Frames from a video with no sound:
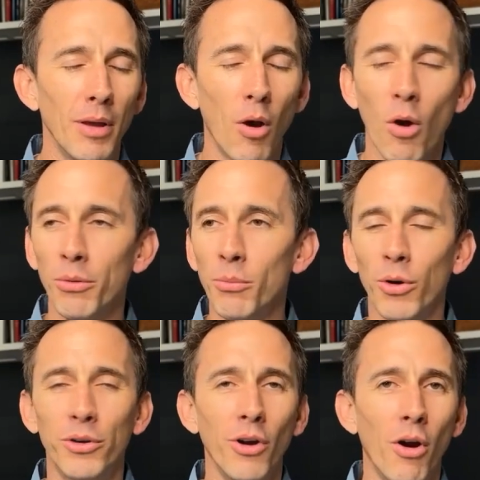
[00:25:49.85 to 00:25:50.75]
all the
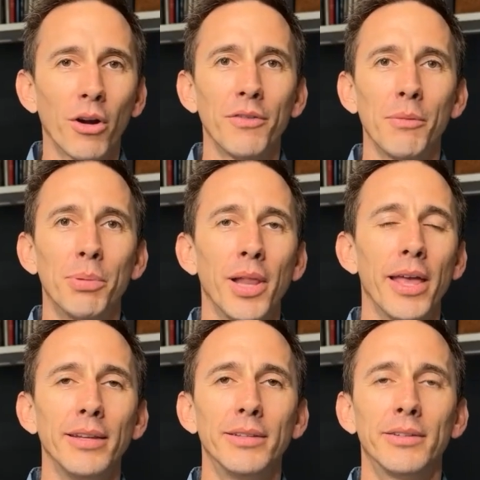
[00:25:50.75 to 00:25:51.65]
more dark of a
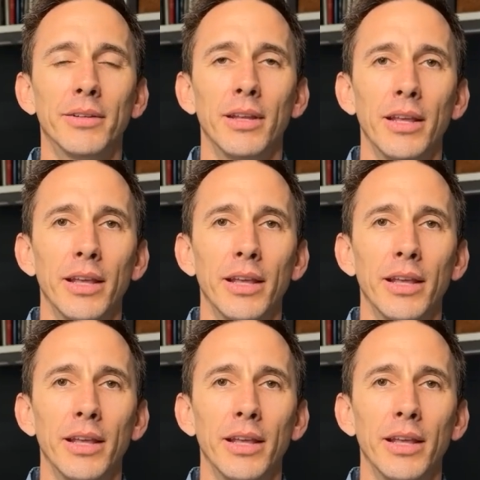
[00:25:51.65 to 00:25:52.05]
place.